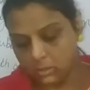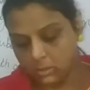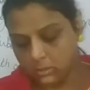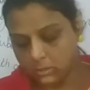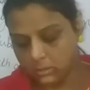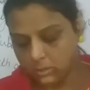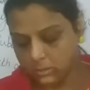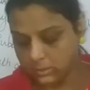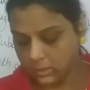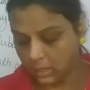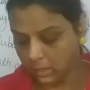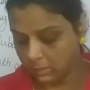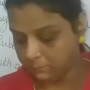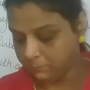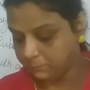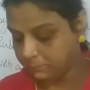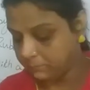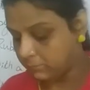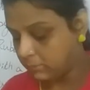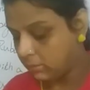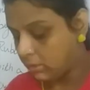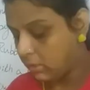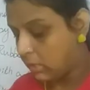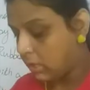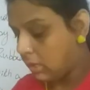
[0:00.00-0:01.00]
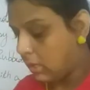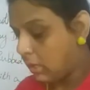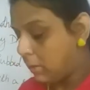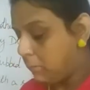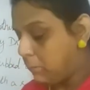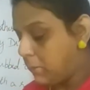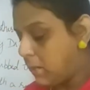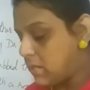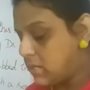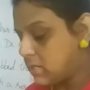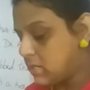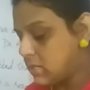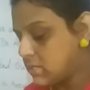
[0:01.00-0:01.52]
Yeah.
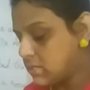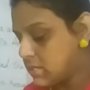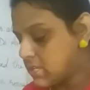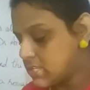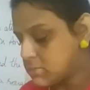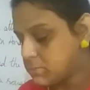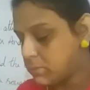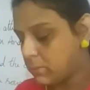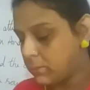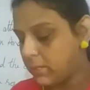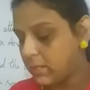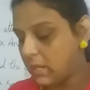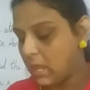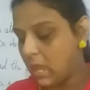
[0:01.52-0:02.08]
Beaten, despairing,